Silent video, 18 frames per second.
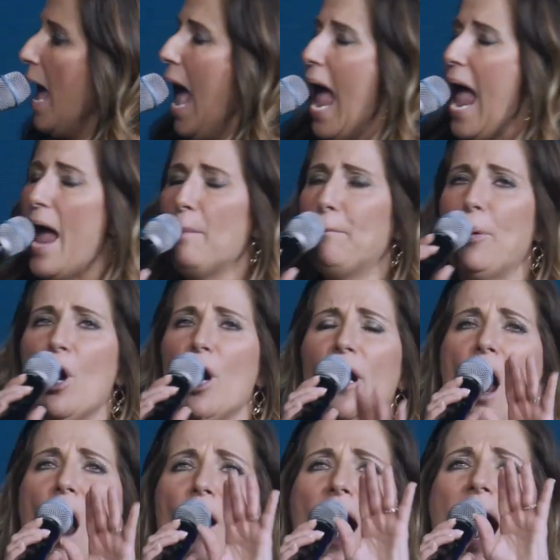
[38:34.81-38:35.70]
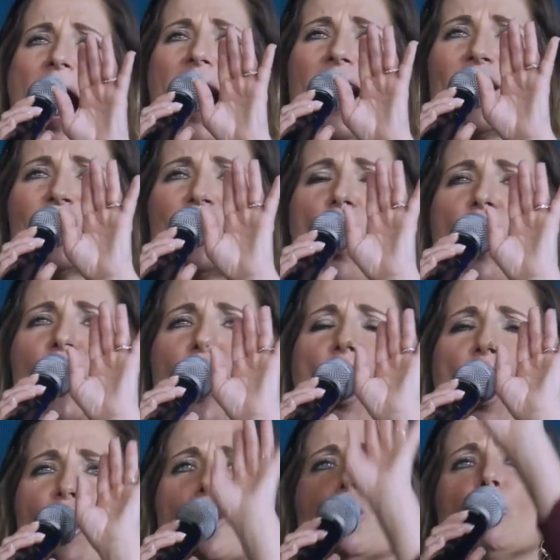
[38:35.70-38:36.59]
and put our eyes on
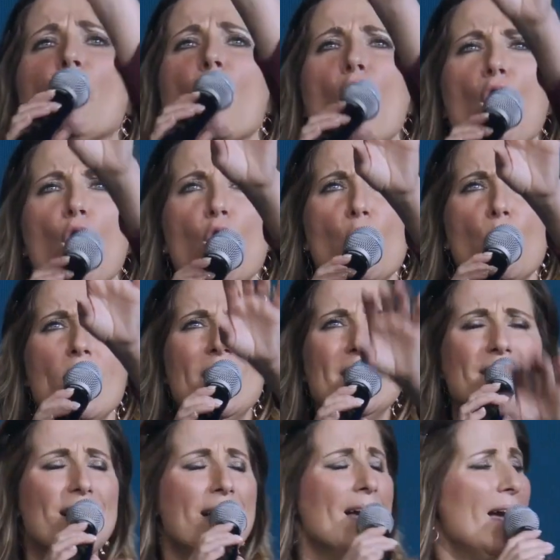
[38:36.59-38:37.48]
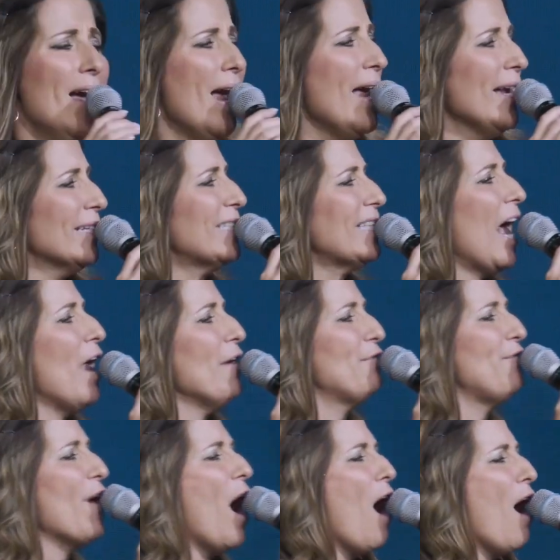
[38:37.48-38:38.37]
our groom and say,
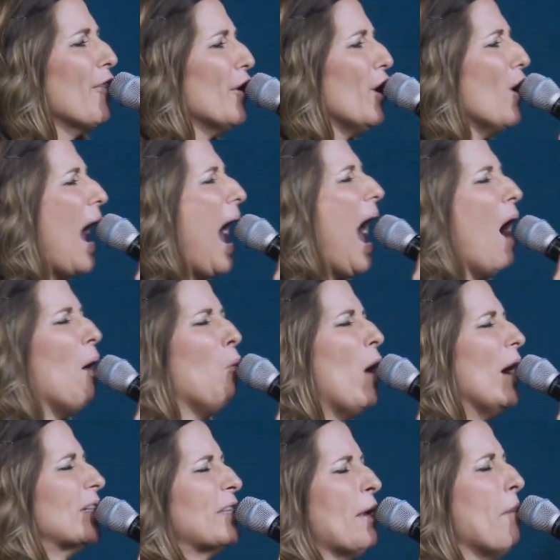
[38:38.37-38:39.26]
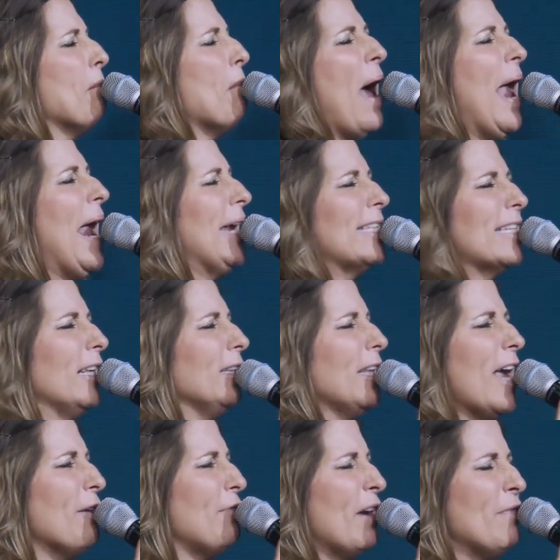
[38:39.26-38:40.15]
Father, I wasn't made to
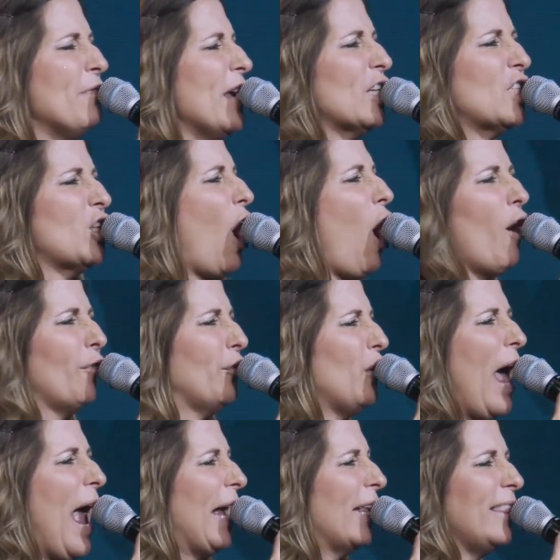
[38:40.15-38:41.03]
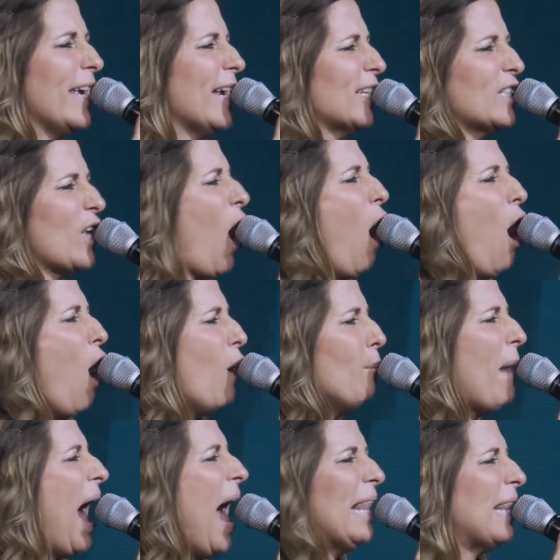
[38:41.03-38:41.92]
live in this earth like this all
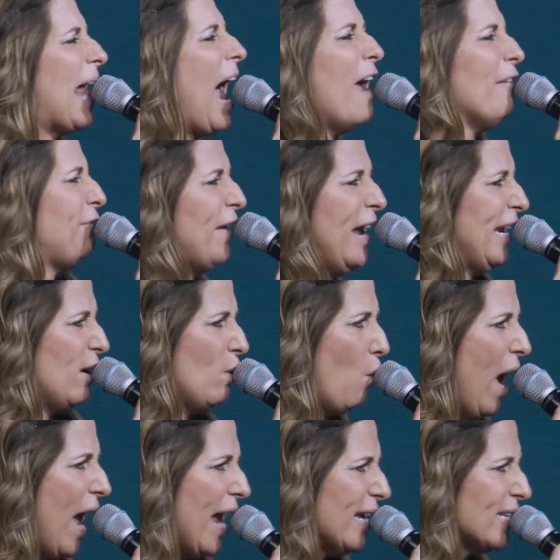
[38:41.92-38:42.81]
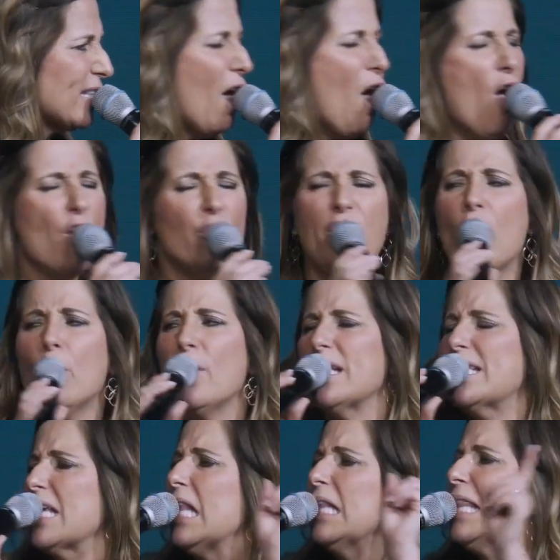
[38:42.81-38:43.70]
my life anyways. There
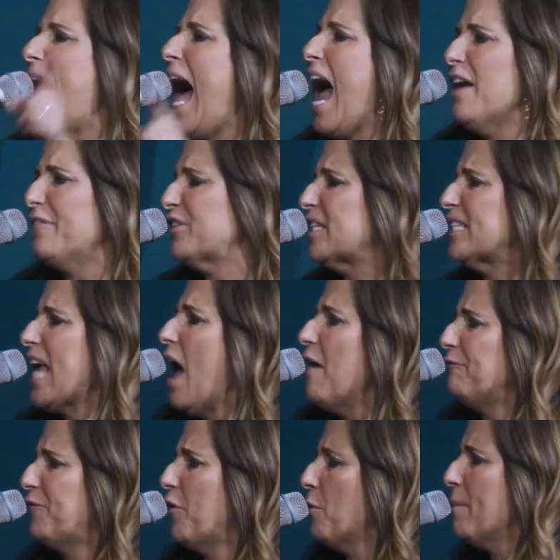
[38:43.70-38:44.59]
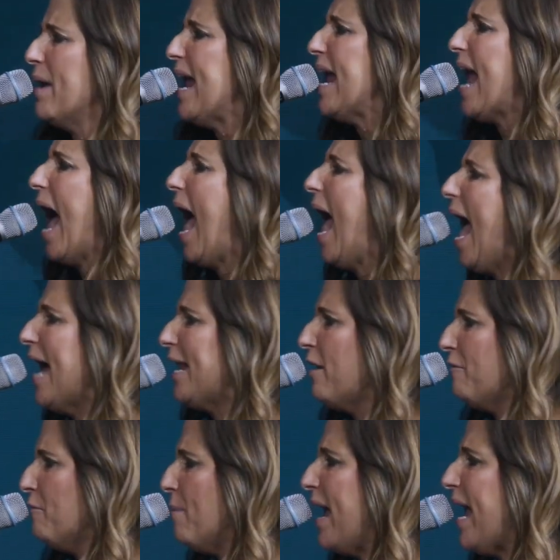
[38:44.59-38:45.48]
is a life set for me ahead
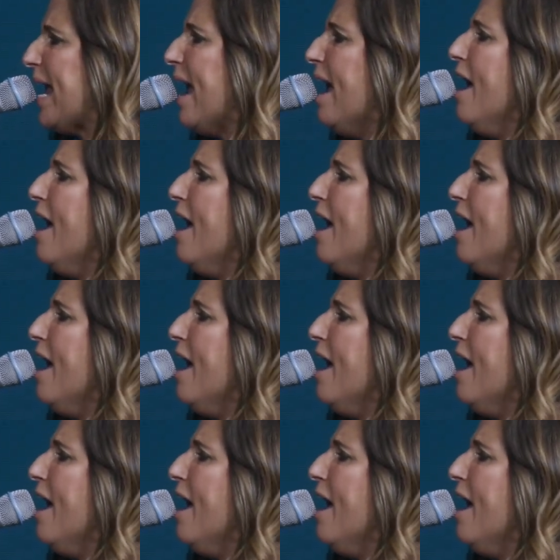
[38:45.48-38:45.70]
of me.